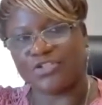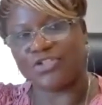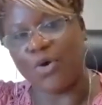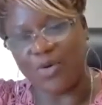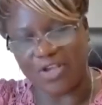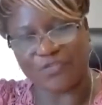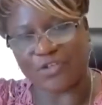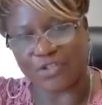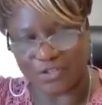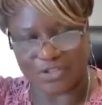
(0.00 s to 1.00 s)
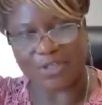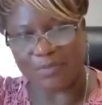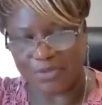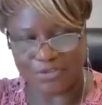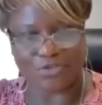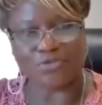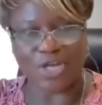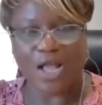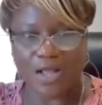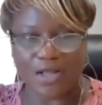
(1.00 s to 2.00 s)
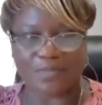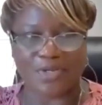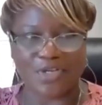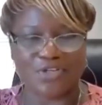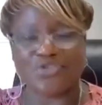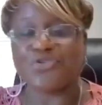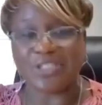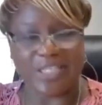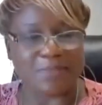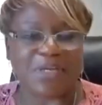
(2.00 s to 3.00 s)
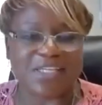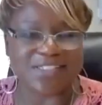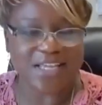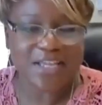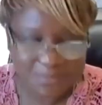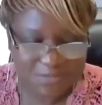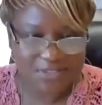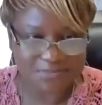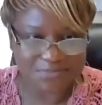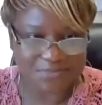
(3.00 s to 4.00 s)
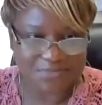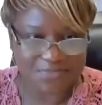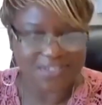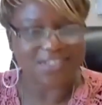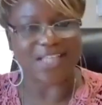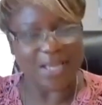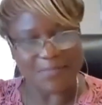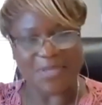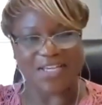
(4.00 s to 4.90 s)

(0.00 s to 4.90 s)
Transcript: So if on your W-2 job, you claim exempt, that